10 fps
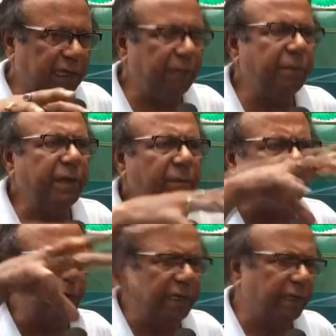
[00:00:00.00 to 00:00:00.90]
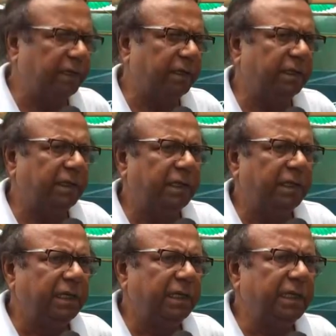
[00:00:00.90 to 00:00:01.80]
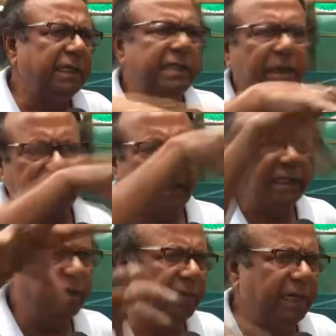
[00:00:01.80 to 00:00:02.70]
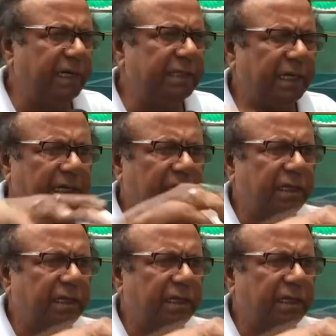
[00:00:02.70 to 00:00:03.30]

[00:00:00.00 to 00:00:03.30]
Everybody is having in the village a